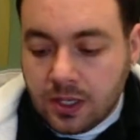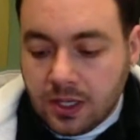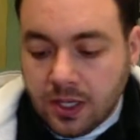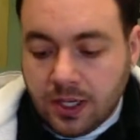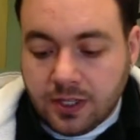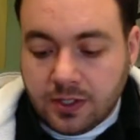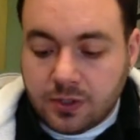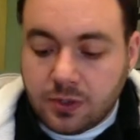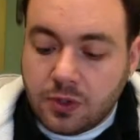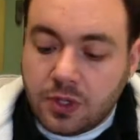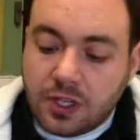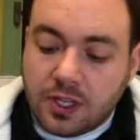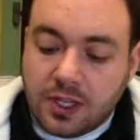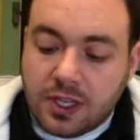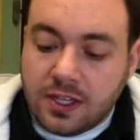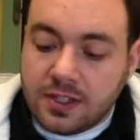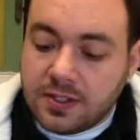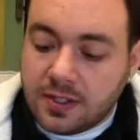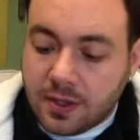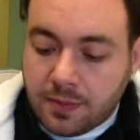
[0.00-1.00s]
Yeah, so the
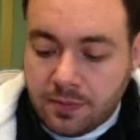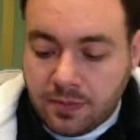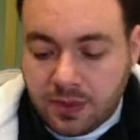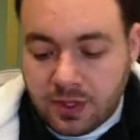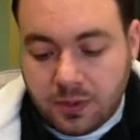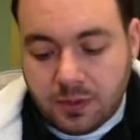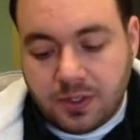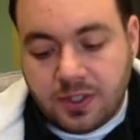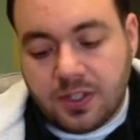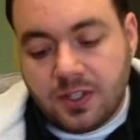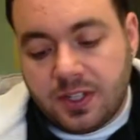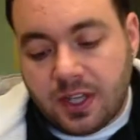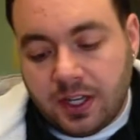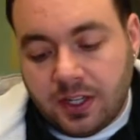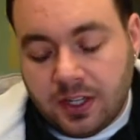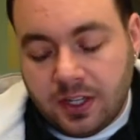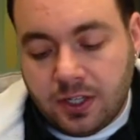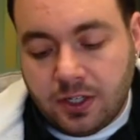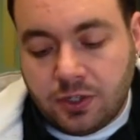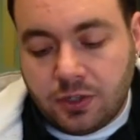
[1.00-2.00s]
kids, they were
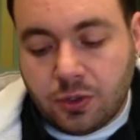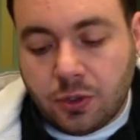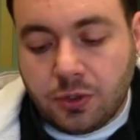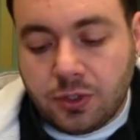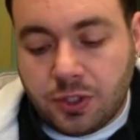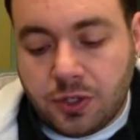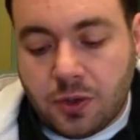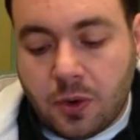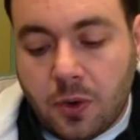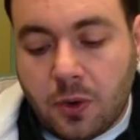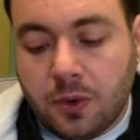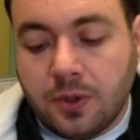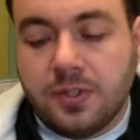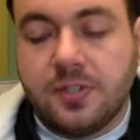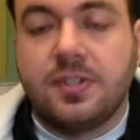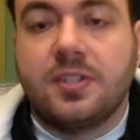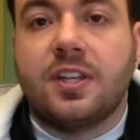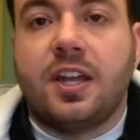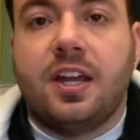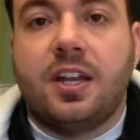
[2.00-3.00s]
designed a Trojan
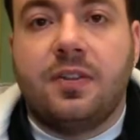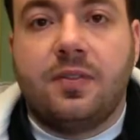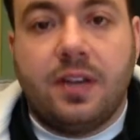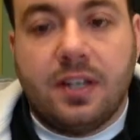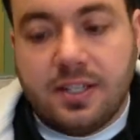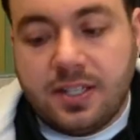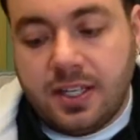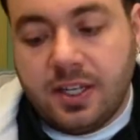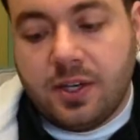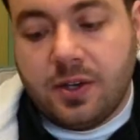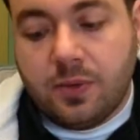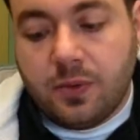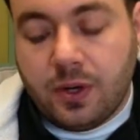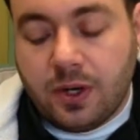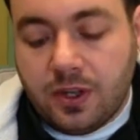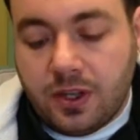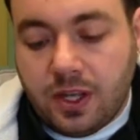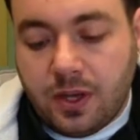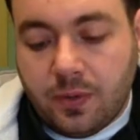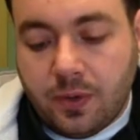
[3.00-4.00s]
horse kind of idea
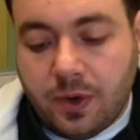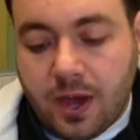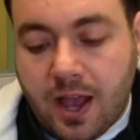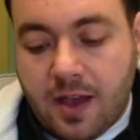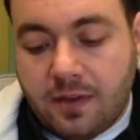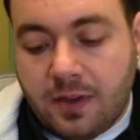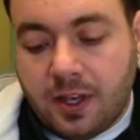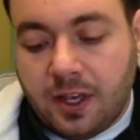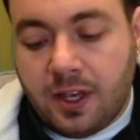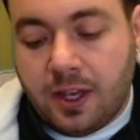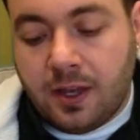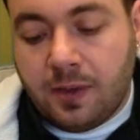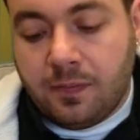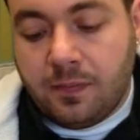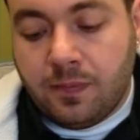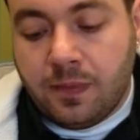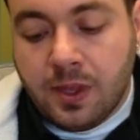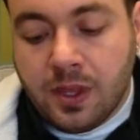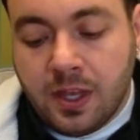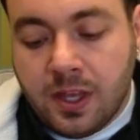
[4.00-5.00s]
where they were having
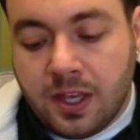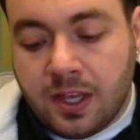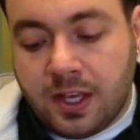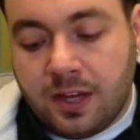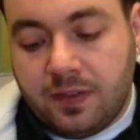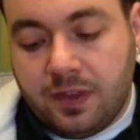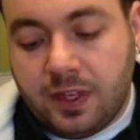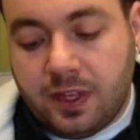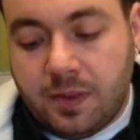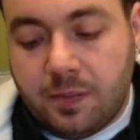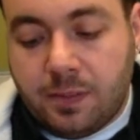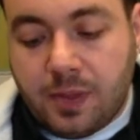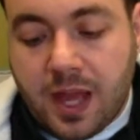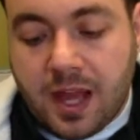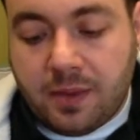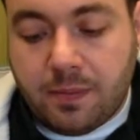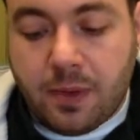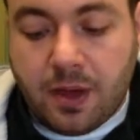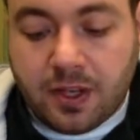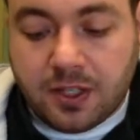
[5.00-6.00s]
kind of like the
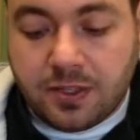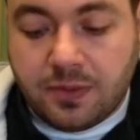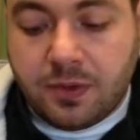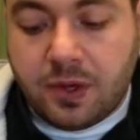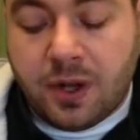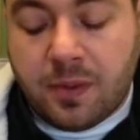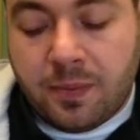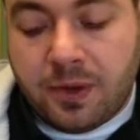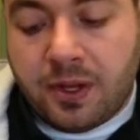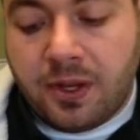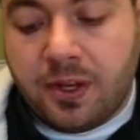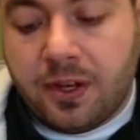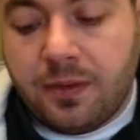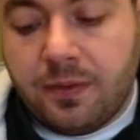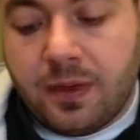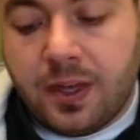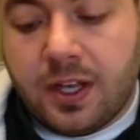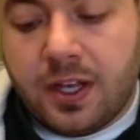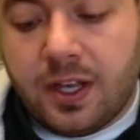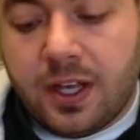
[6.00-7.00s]
black box phenomenon
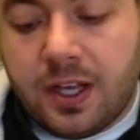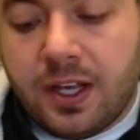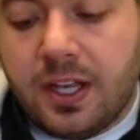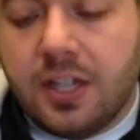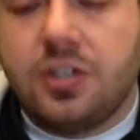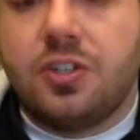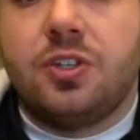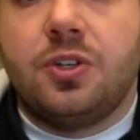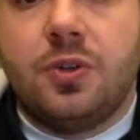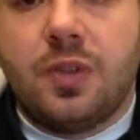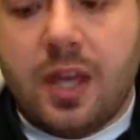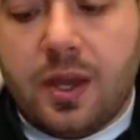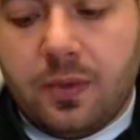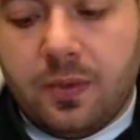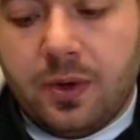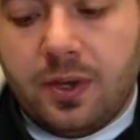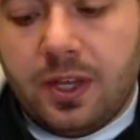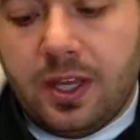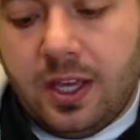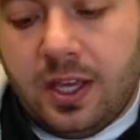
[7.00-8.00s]
of an issue that
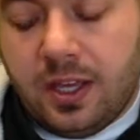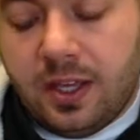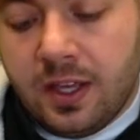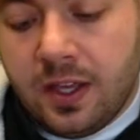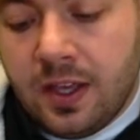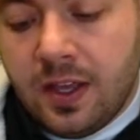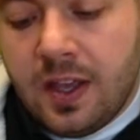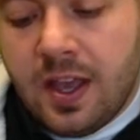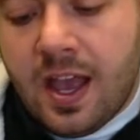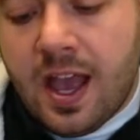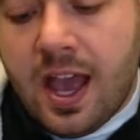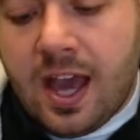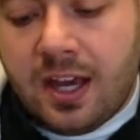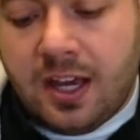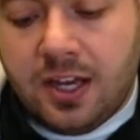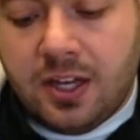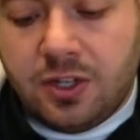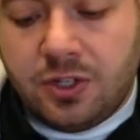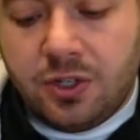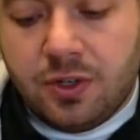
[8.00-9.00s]
where they had
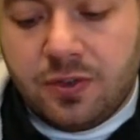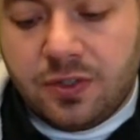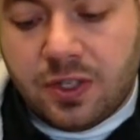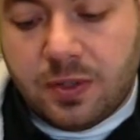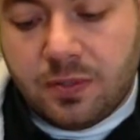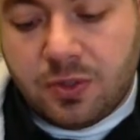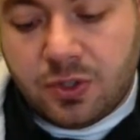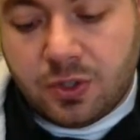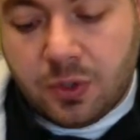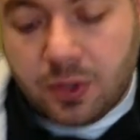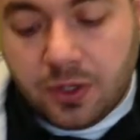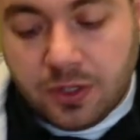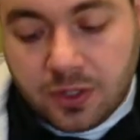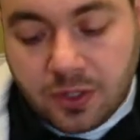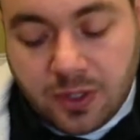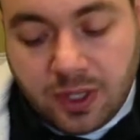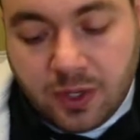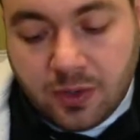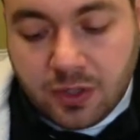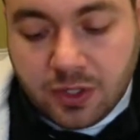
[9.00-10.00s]
an issue of some sort.
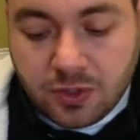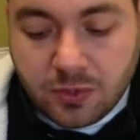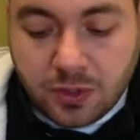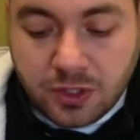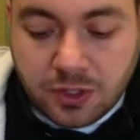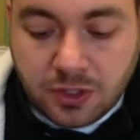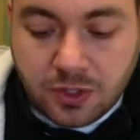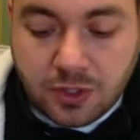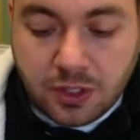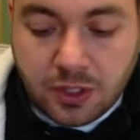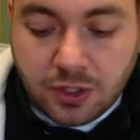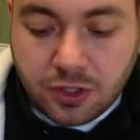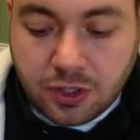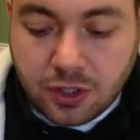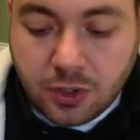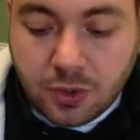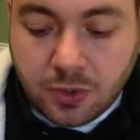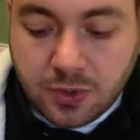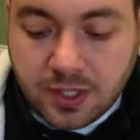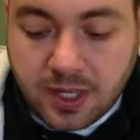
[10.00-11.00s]
So like this one student
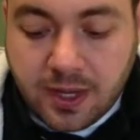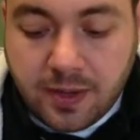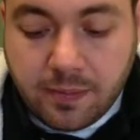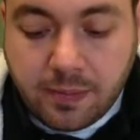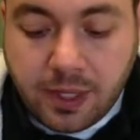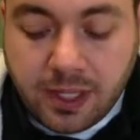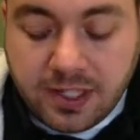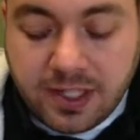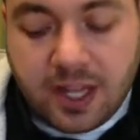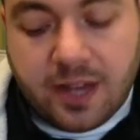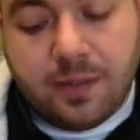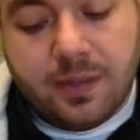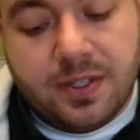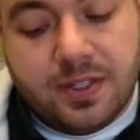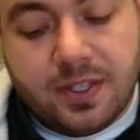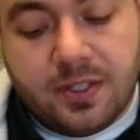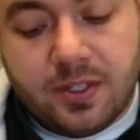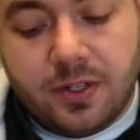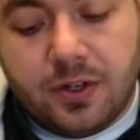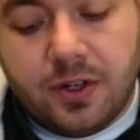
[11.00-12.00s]
chose blood
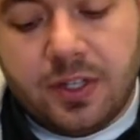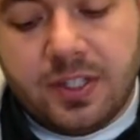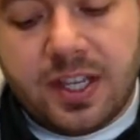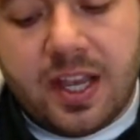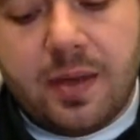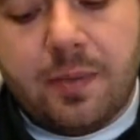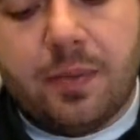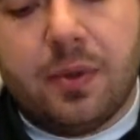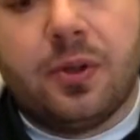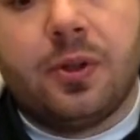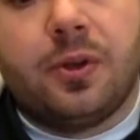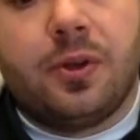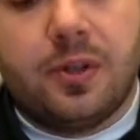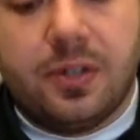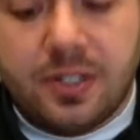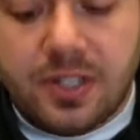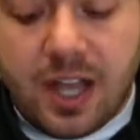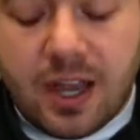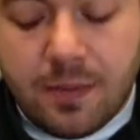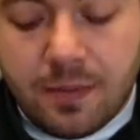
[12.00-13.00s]
diamonds as their example, or
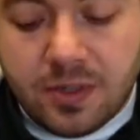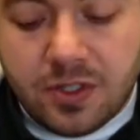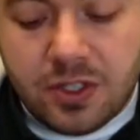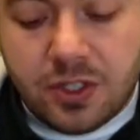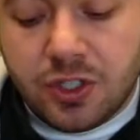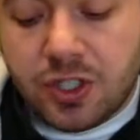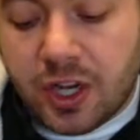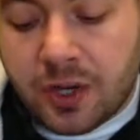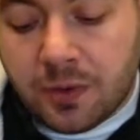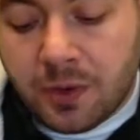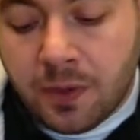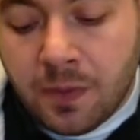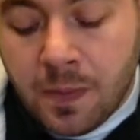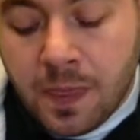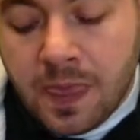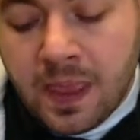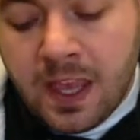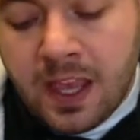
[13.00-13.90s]
diamonds in general,